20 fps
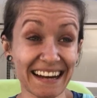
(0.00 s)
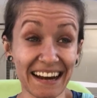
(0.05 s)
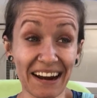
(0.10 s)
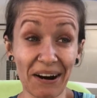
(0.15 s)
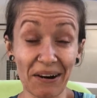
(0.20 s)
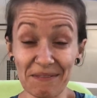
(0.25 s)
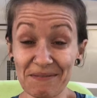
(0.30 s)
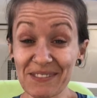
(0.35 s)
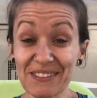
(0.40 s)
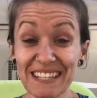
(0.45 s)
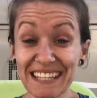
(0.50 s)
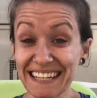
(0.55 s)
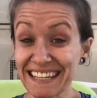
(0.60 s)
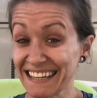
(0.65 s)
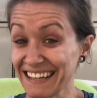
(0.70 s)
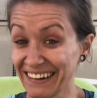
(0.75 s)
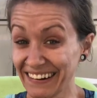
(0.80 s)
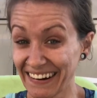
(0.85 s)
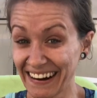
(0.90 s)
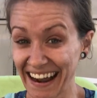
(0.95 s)
almost a
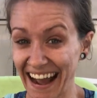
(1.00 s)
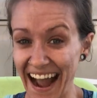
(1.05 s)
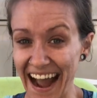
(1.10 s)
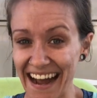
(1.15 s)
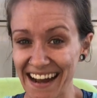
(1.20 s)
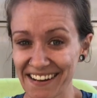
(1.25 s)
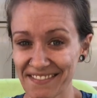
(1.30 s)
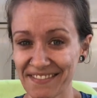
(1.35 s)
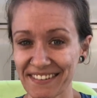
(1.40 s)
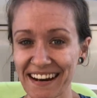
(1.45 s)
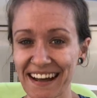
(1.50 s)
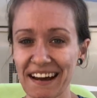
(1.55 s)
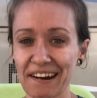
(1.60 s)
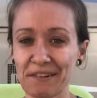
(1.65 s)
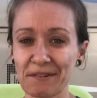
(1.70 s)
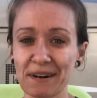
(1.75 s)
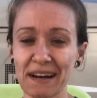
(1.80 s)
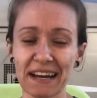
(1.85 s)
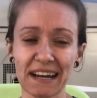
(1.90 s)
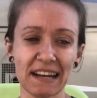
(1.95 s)
year and a half now,